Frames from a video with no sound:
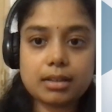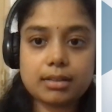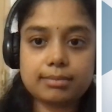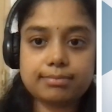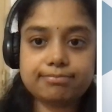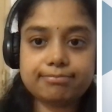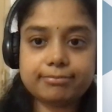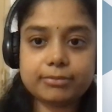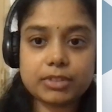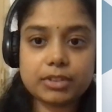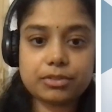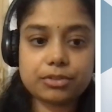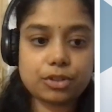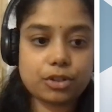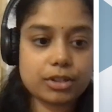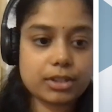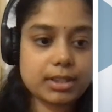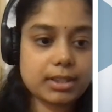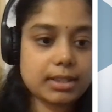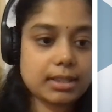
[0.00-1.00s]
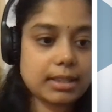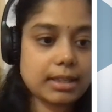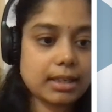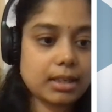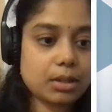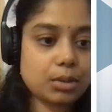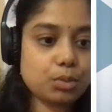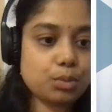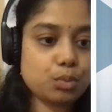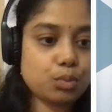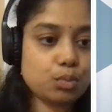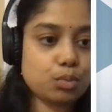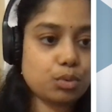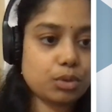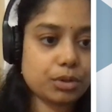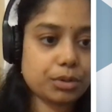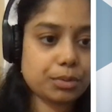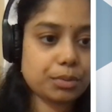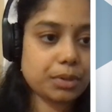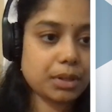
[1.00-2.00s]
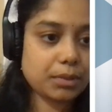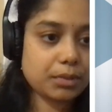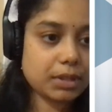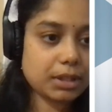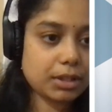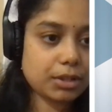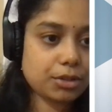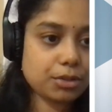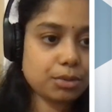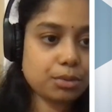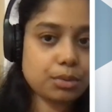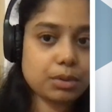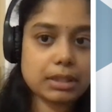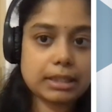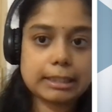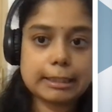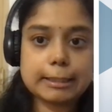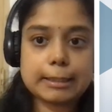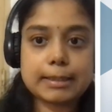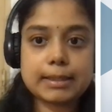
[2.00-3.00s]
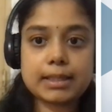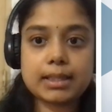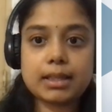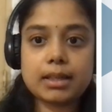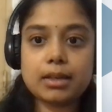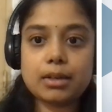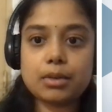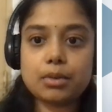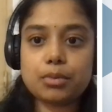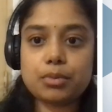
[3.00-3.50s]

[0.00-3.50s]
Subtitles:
Uh, of course, now what we will do is